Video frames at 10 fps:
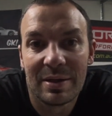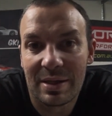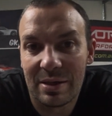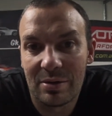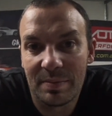
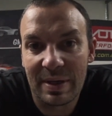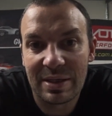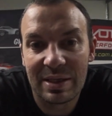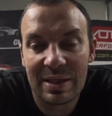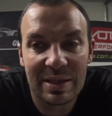Get it all back
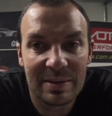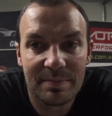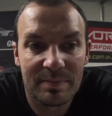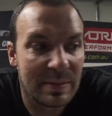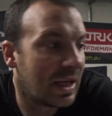together,
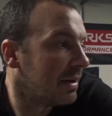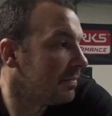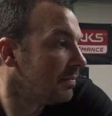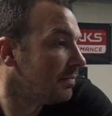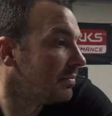
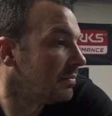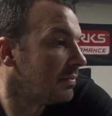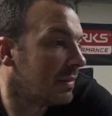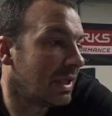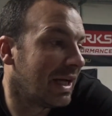then
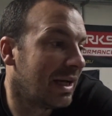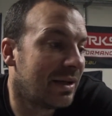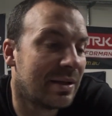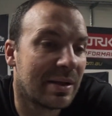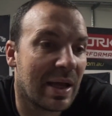
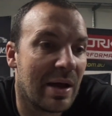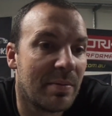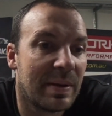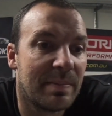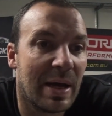the car will
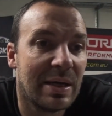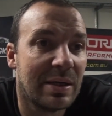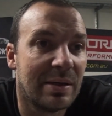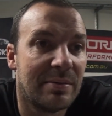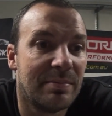be
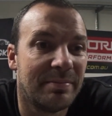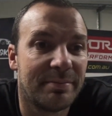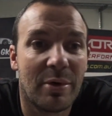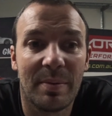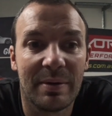painted
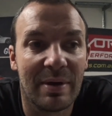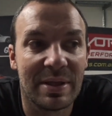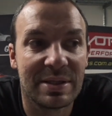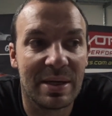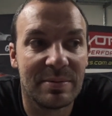probably around
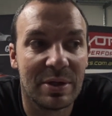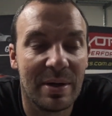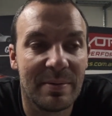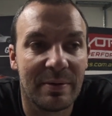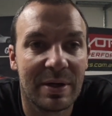the same
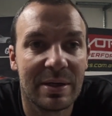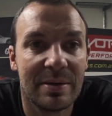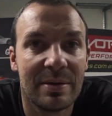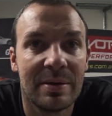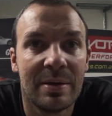time, I
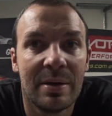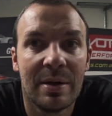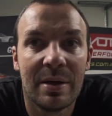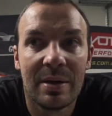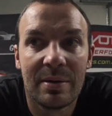reckon.
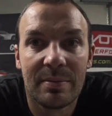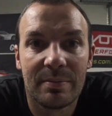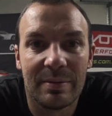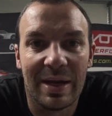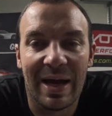
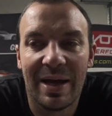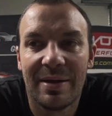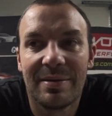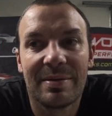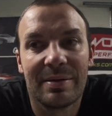Nah,
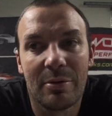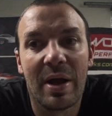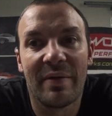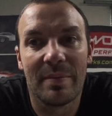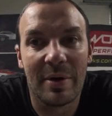we'll
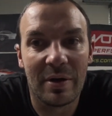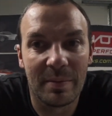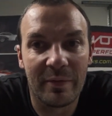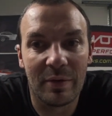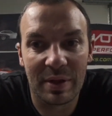have the motor
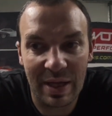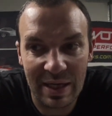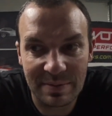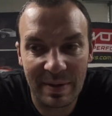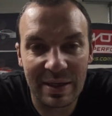before the
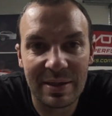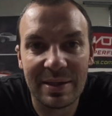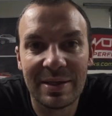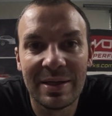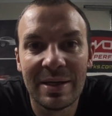car's painted.